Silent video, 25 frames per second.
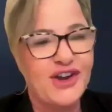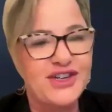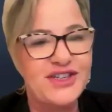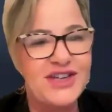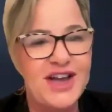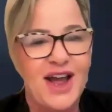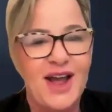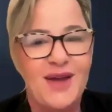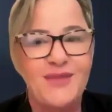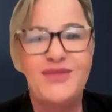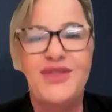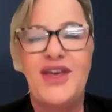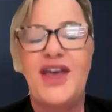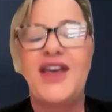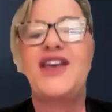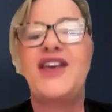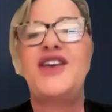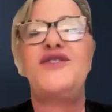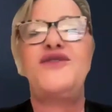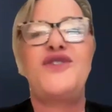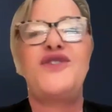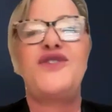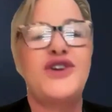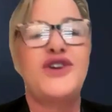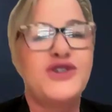your time. Thank
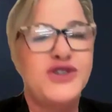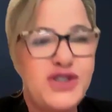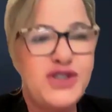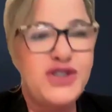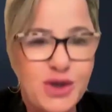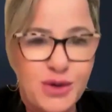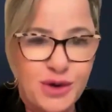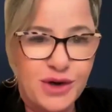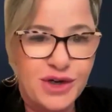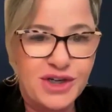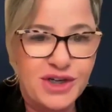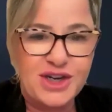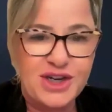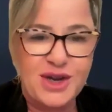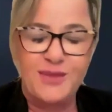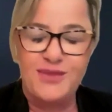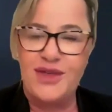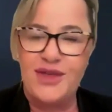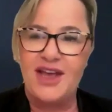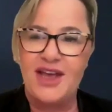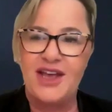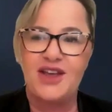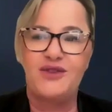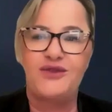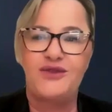you for your stewardship.
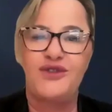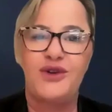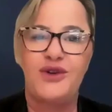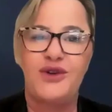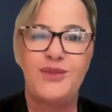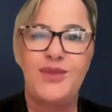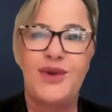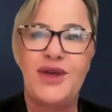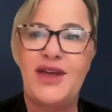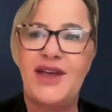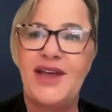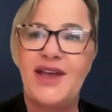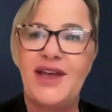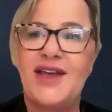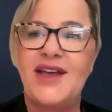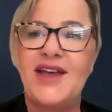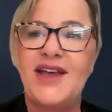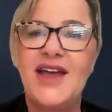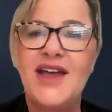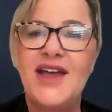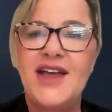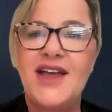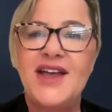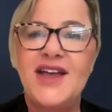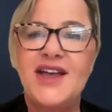Thank you for being
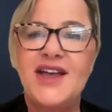grateful